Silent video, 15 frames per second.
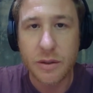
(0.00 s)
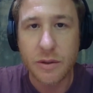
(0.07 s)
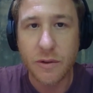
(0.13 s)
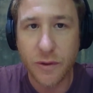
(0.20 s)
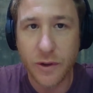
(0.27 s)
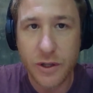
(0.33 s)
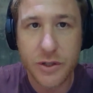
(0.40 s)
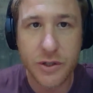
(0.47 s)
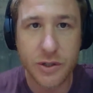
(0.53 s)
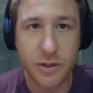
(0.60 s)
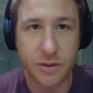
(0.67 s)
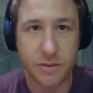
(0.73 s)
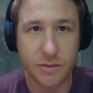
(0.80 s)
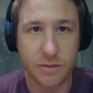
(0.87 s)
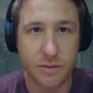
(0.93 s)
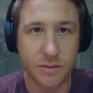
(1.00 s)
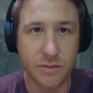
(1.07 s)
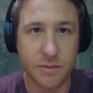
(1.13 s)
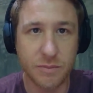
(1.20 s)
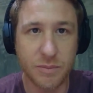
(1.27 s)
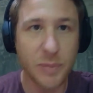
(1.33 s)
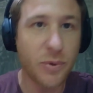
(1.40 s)
first,
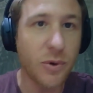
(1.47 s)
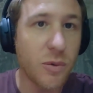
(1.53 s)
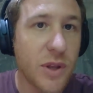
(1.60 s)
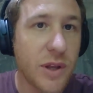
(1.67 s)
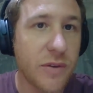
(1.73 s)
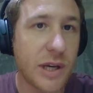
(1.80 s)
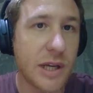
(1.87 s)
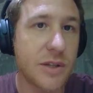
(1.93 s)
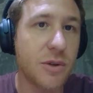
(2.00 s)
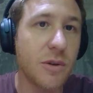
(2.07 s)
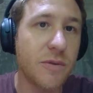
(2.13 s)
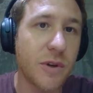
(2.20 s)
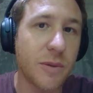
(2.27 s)
people will never ask you for